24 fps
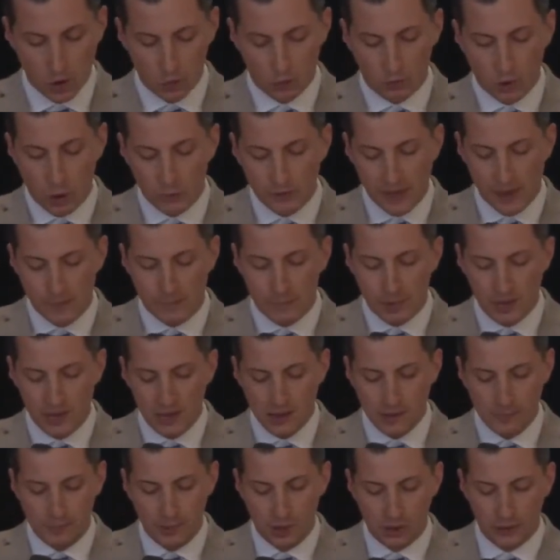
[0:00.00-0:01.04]
wrote that
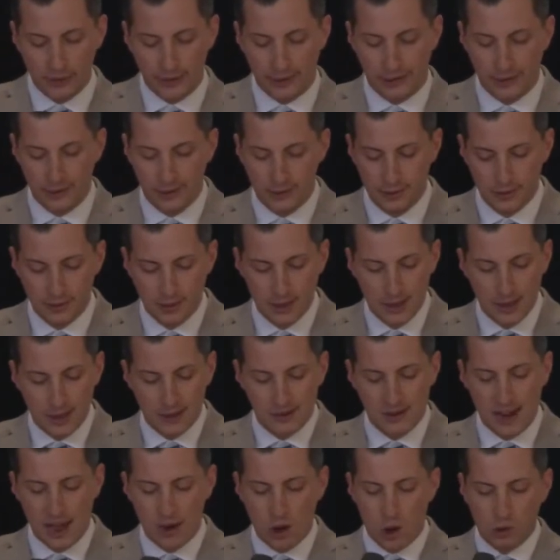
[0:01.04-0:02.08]
being bullied
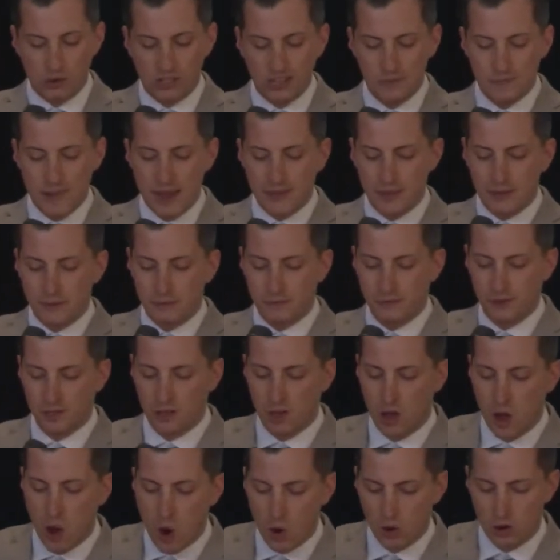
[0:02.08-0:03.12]
not only made them feel
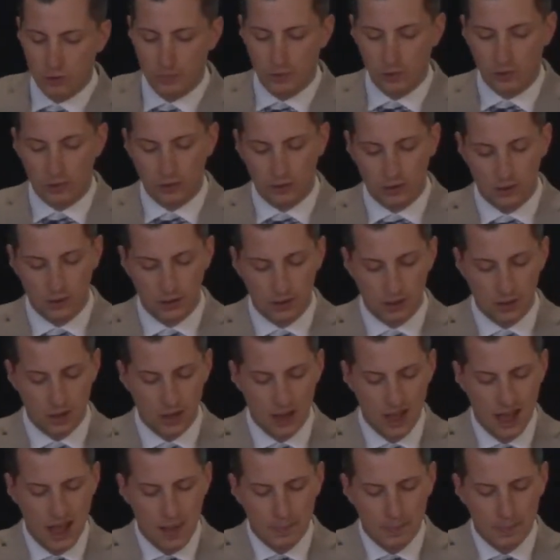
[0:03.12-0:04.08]
horrible,